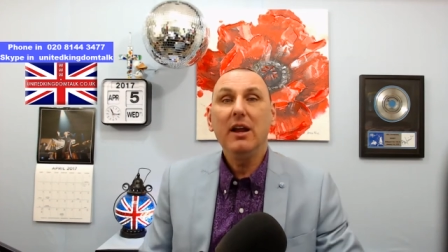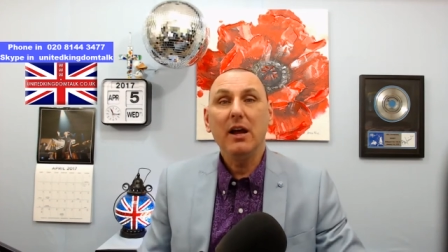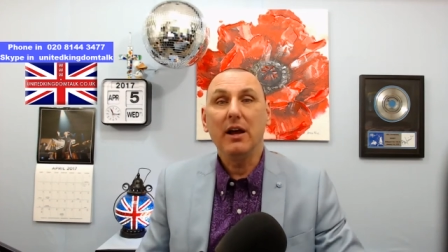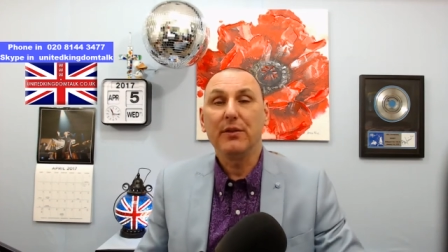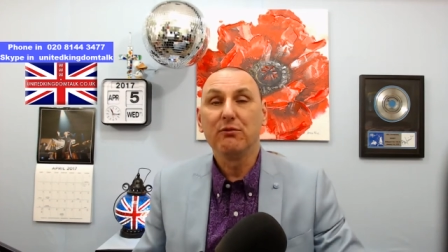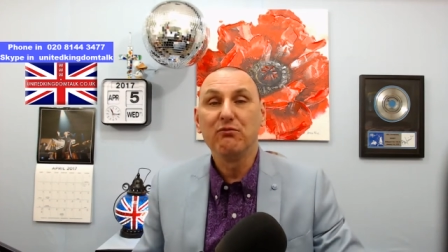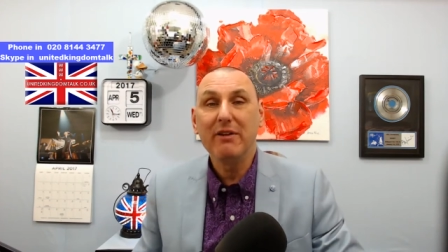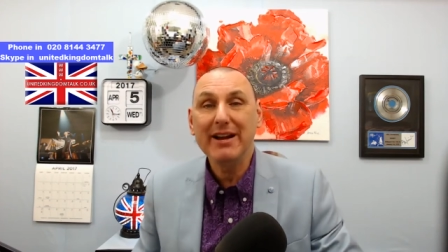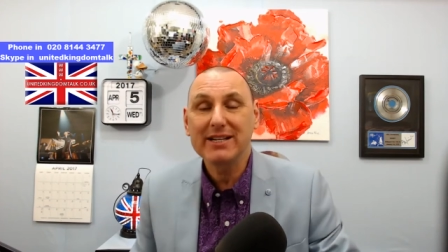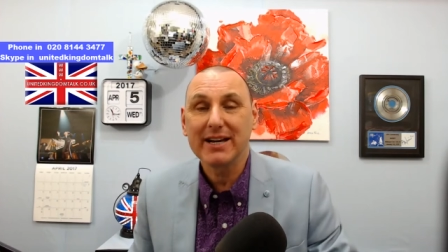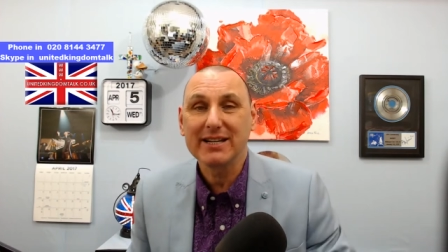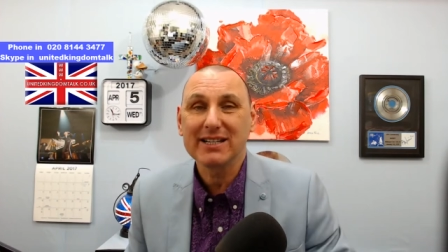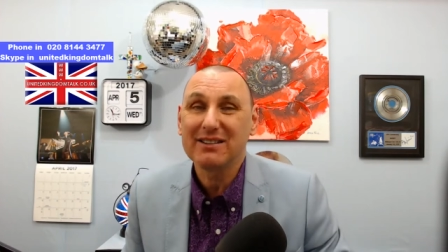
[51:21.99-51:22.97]
Uh, the
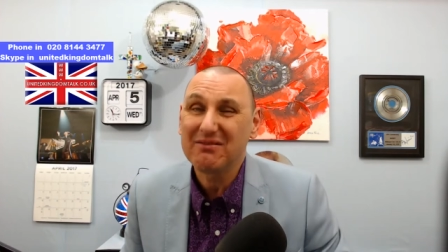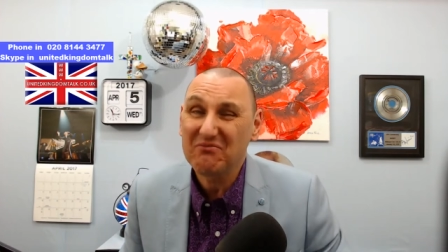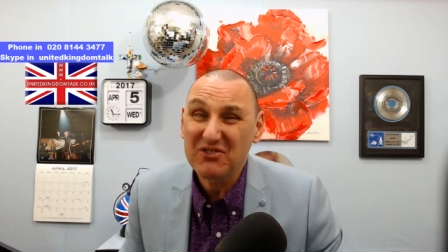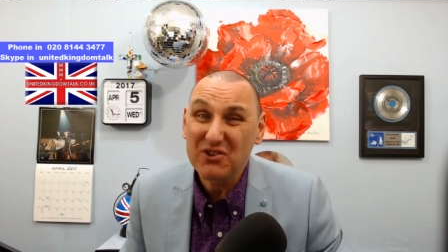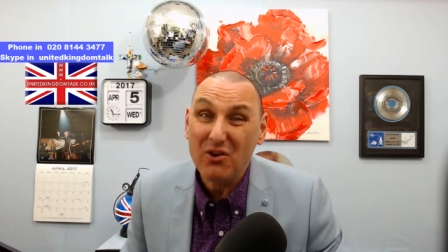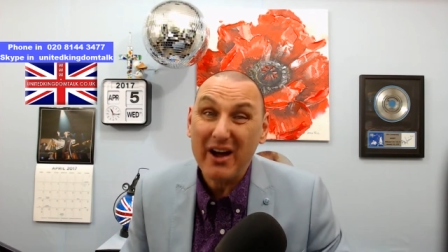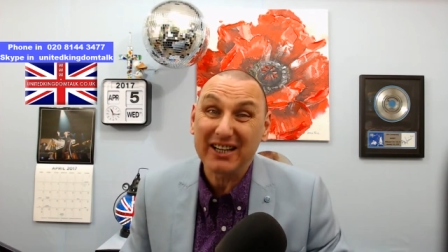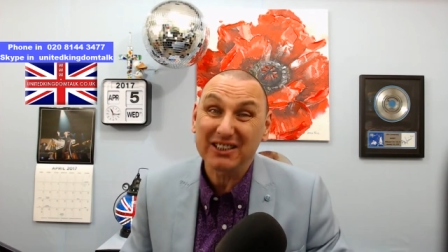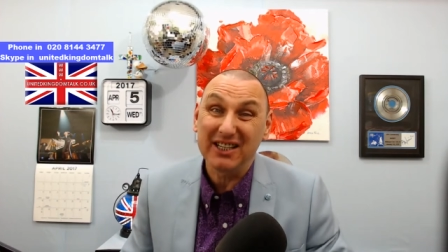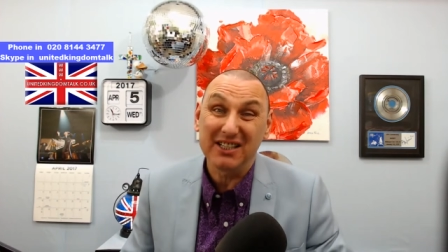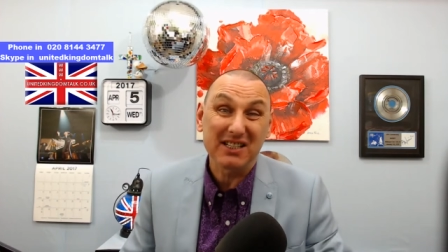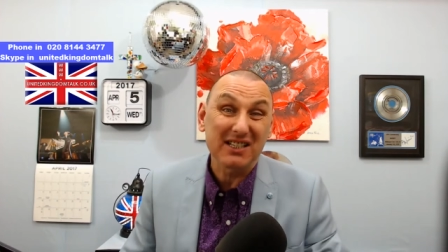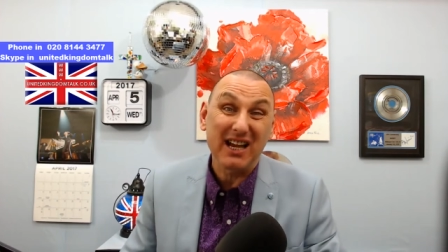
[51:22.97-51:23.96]
reason is it's not
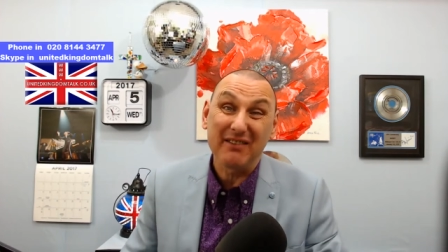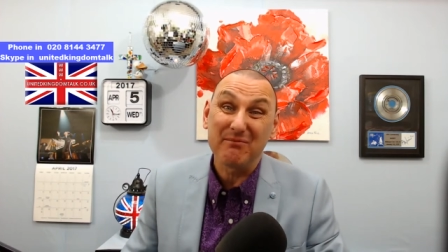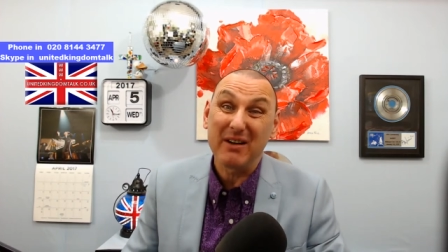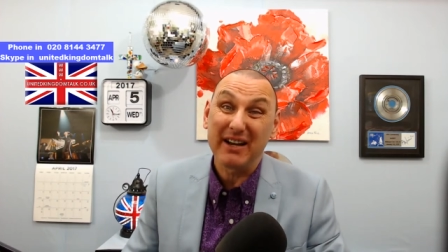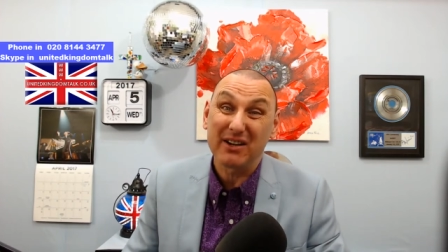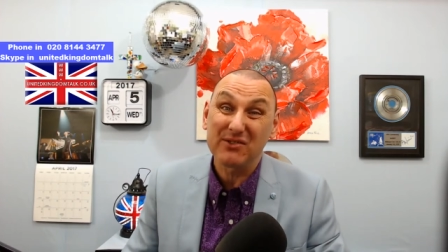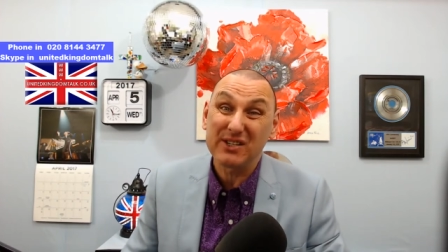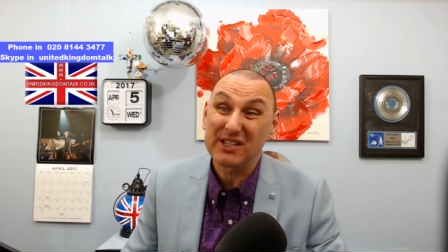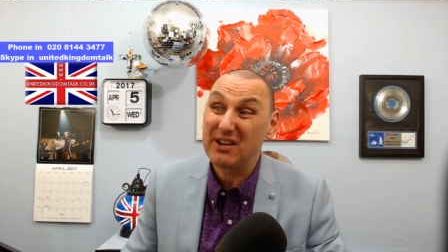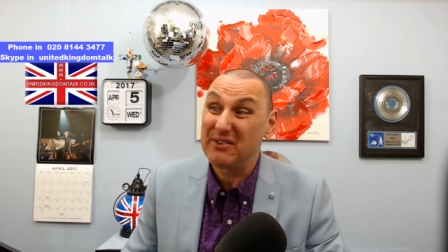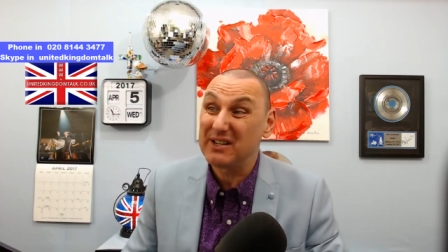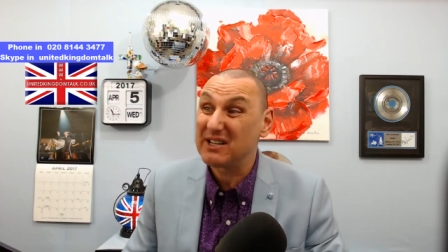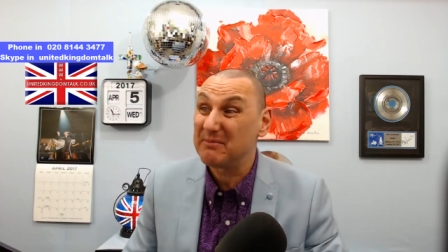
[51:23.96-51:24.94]
actually to save money because it's
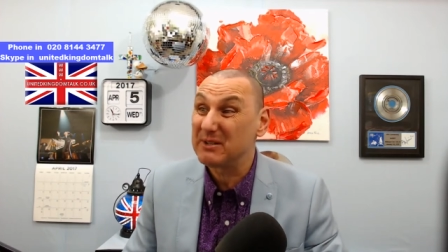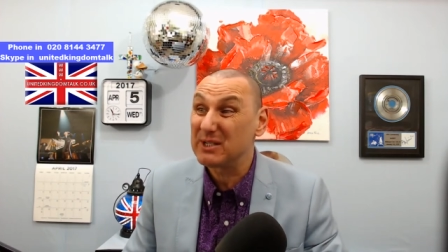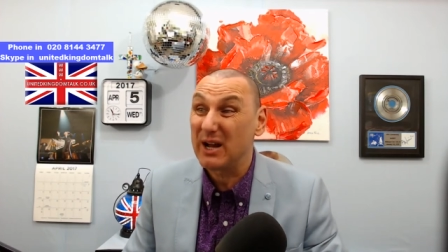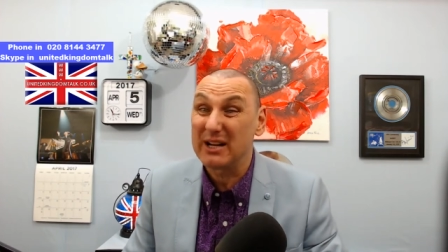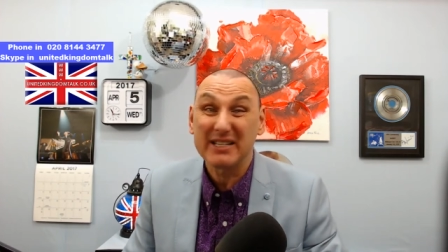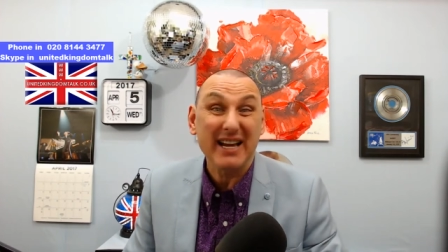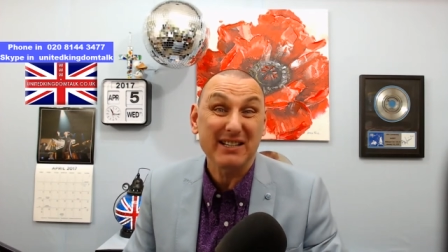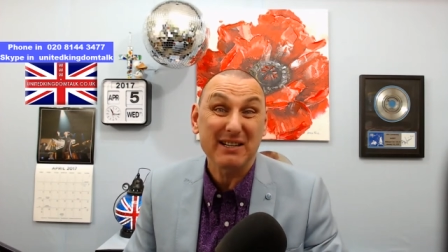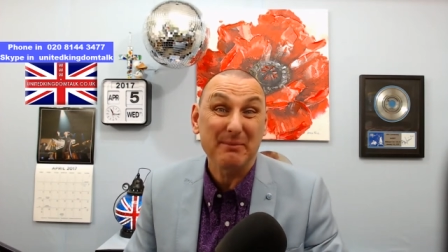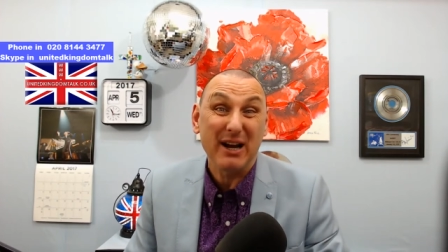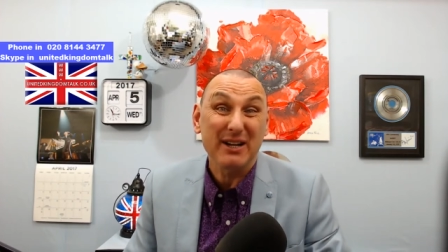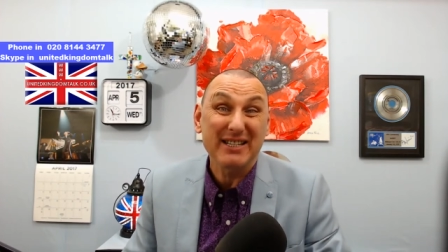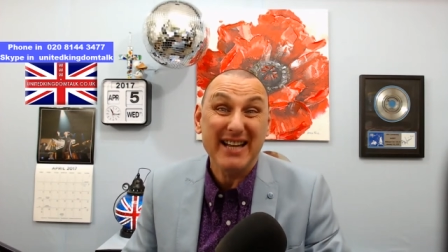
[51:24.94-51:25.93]
only something it's like
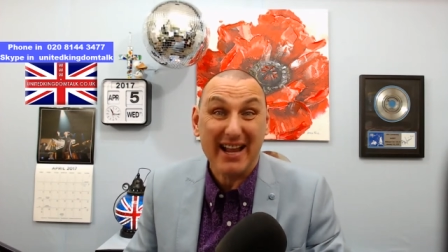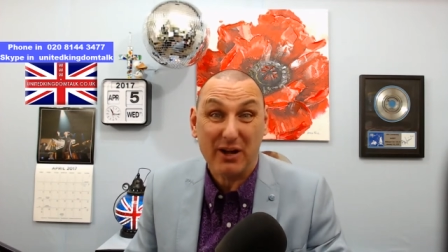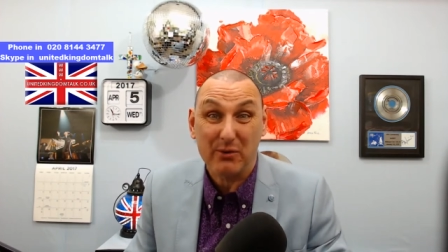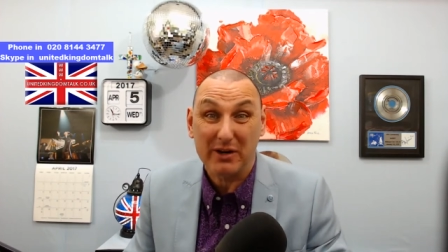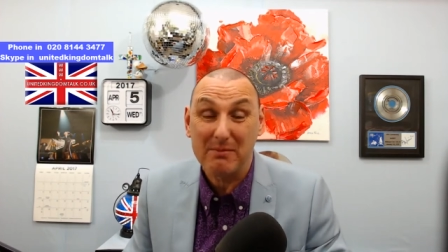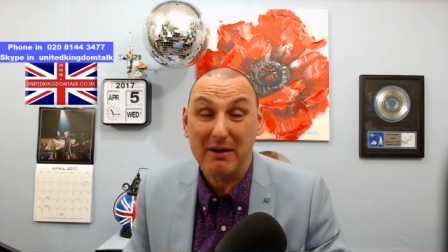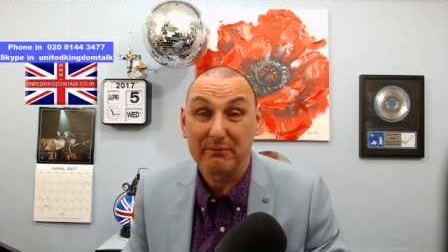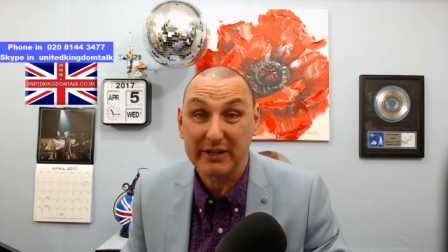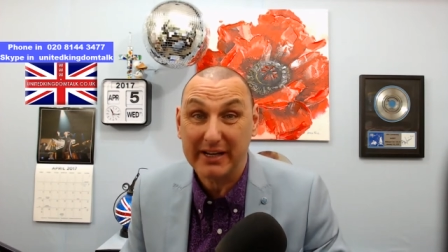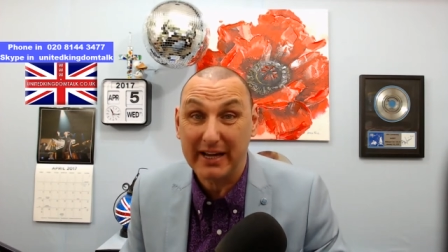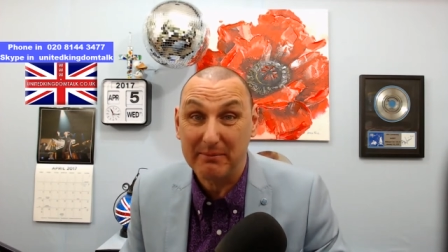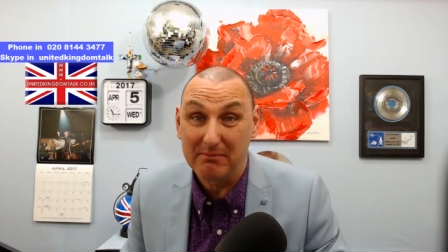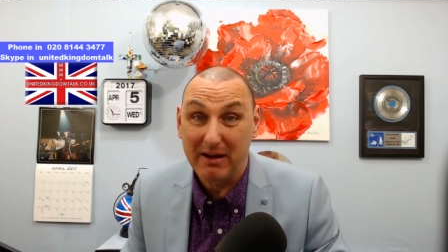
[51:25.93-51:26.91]
something like ten quid a month to
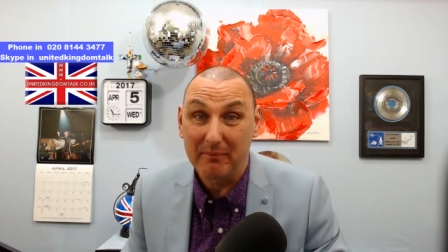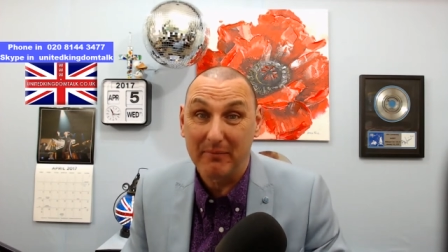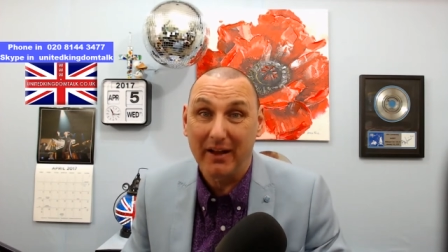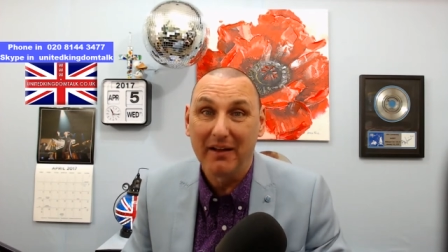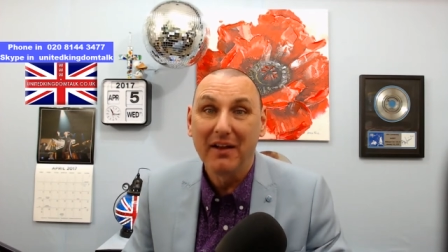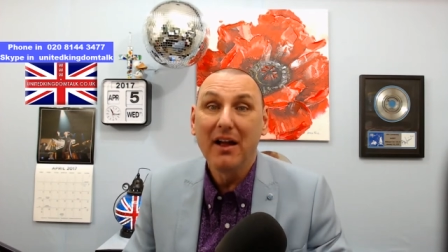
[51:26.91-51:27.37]
keep them up there.